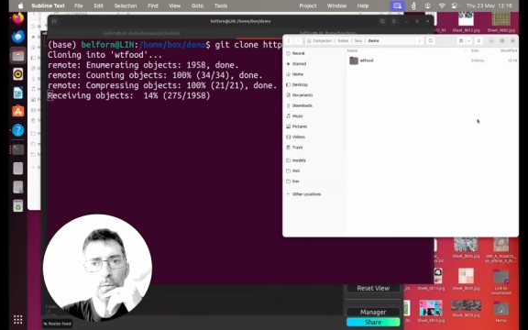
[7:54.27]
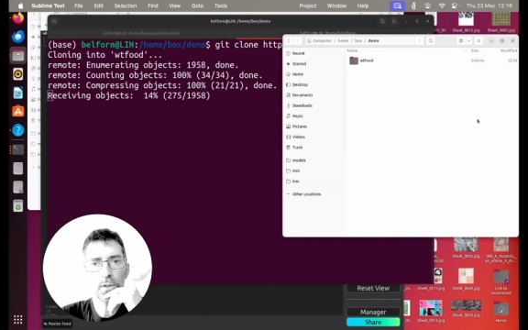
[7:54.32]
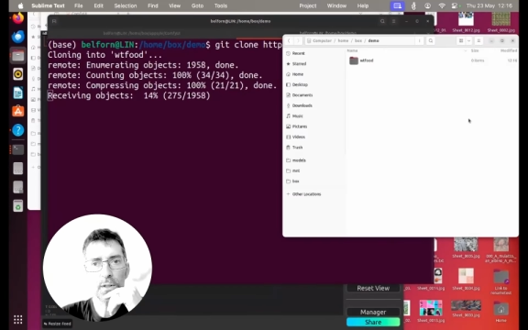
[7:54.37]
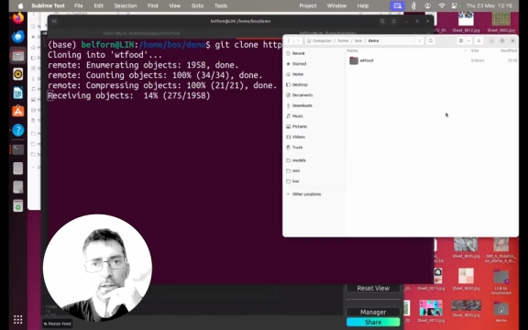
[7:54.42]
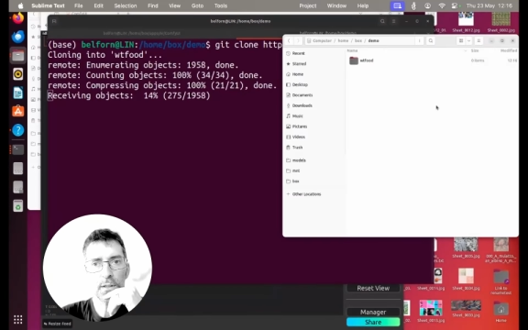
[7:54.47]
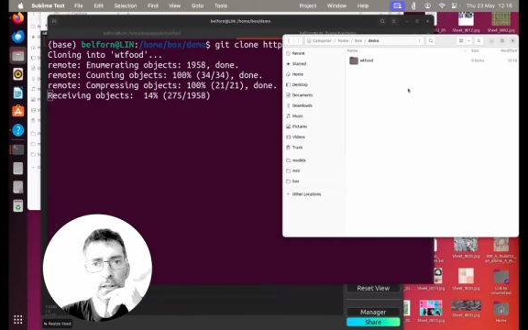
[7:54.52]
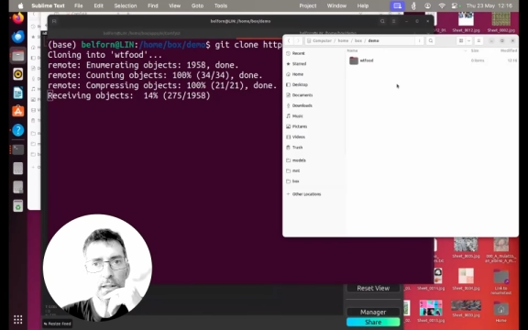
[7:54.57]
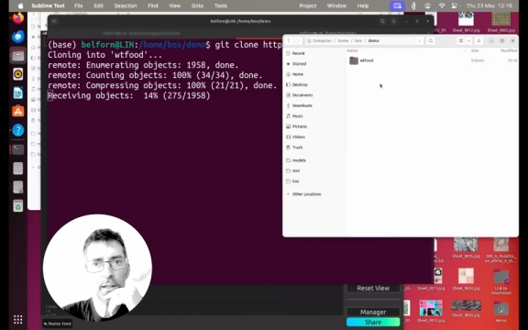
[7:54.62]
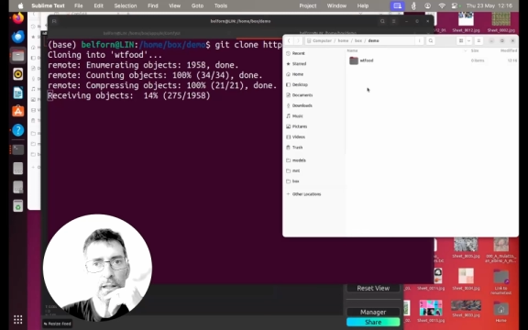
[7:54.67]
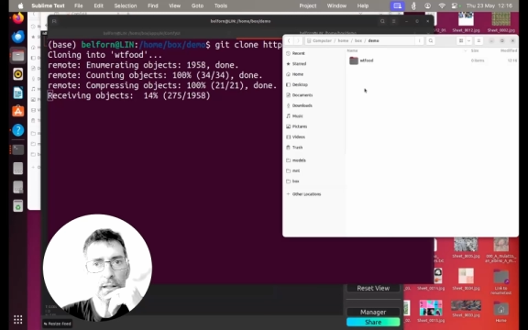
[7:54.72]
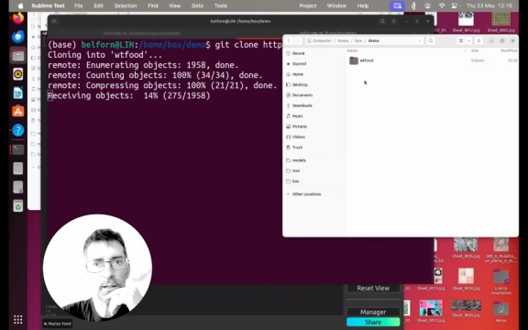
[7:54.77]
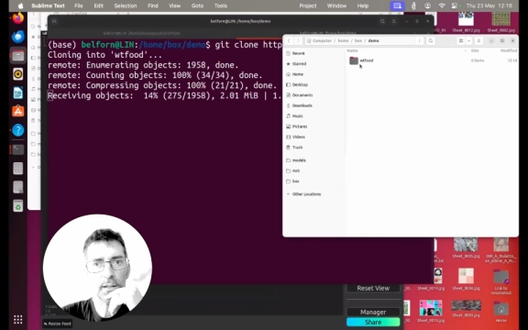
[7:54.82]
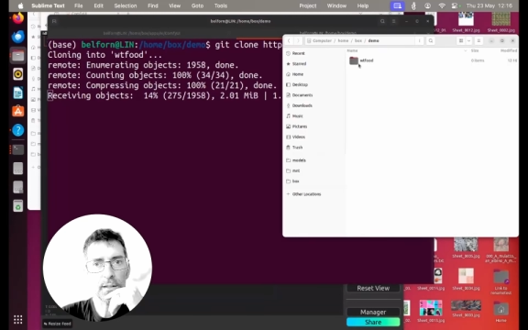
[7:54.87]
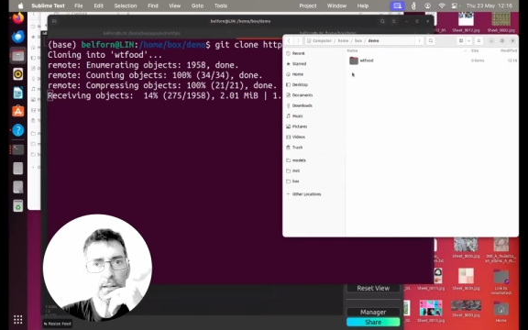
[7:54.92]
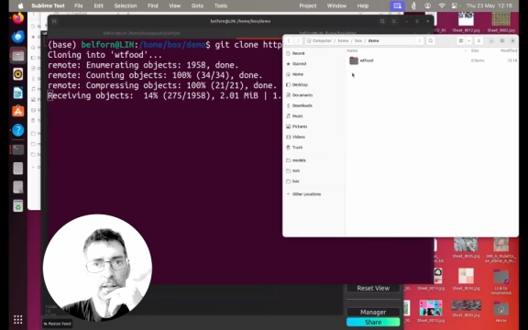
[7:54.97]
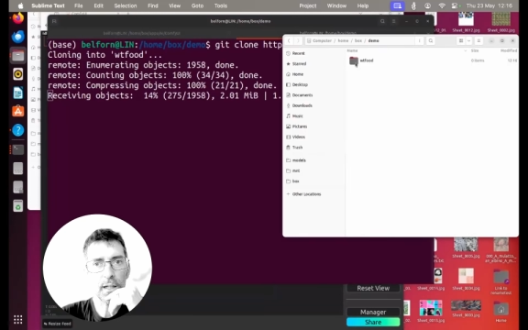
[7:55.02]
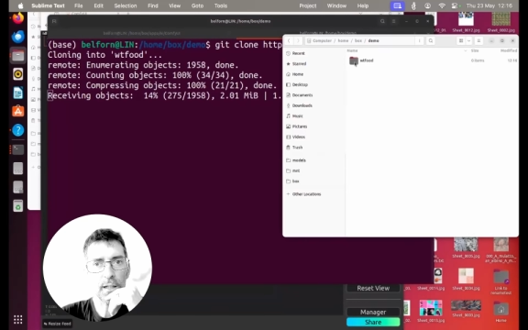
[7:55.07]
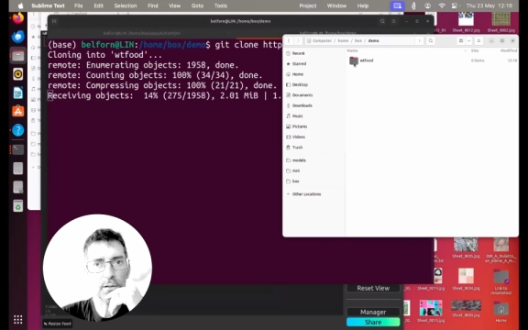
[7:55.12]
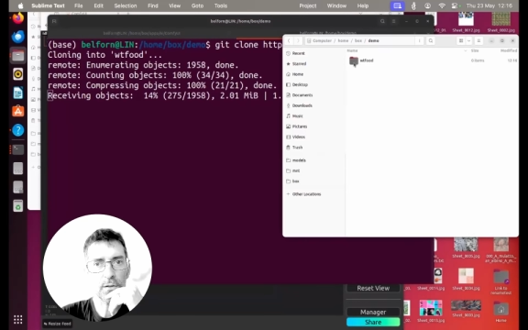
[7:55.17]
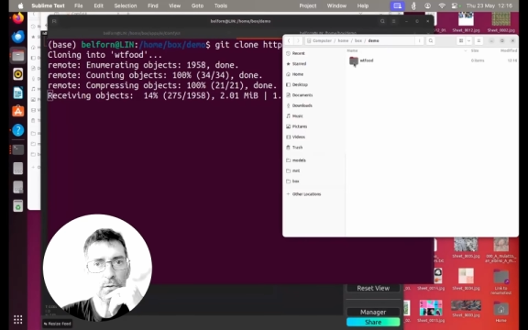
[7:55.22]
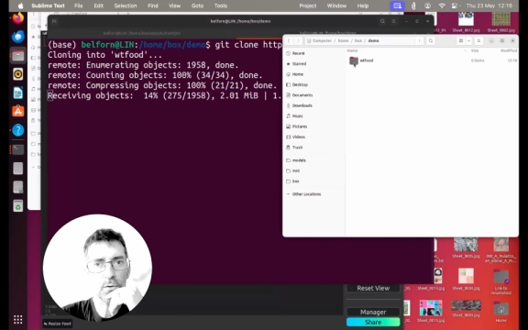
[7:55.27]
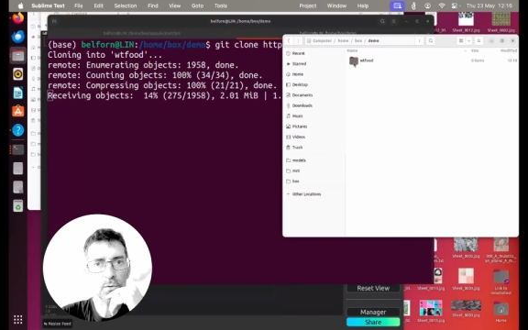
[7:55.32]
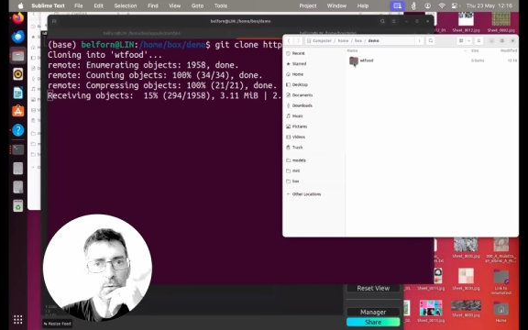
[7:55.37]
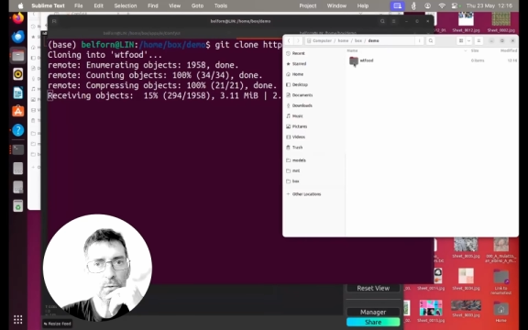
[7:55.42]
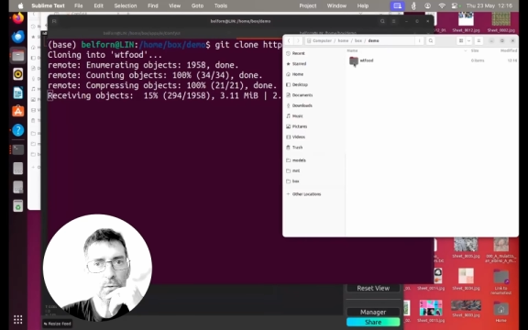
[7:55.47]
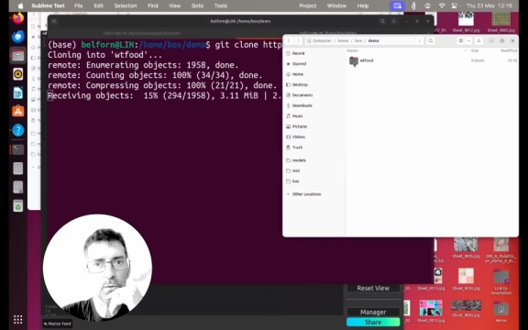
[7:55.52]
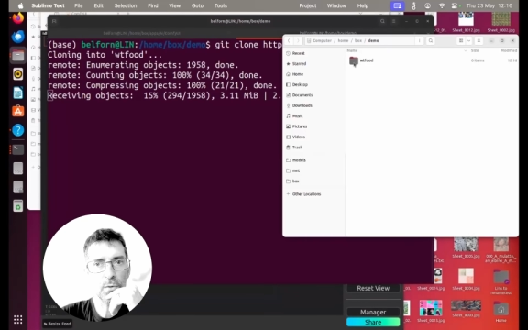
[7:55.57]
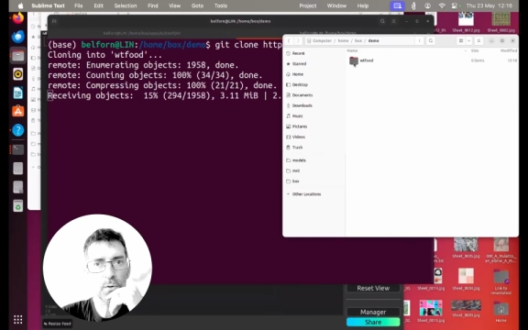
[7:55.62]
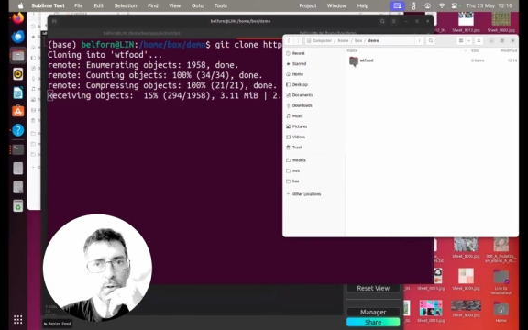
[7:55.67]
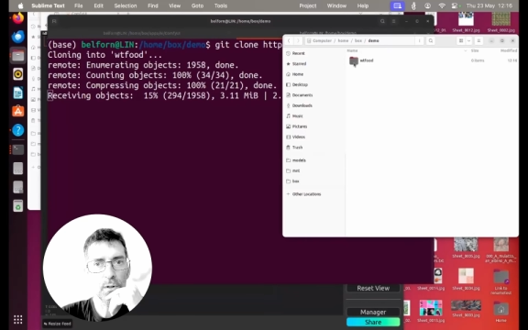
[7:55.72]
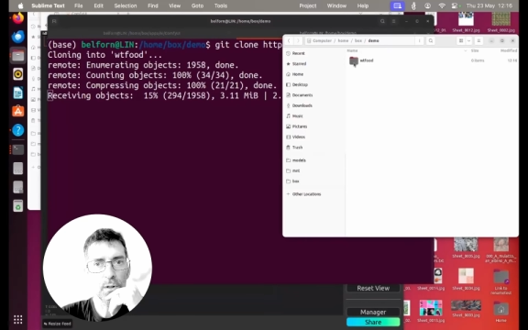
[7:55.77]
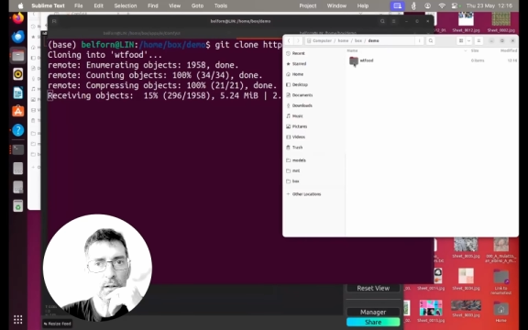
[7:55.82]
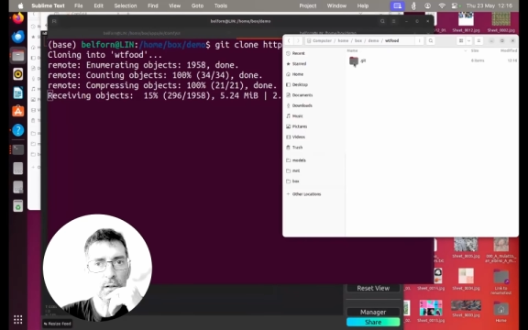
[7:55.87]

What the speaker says: we see that it starts to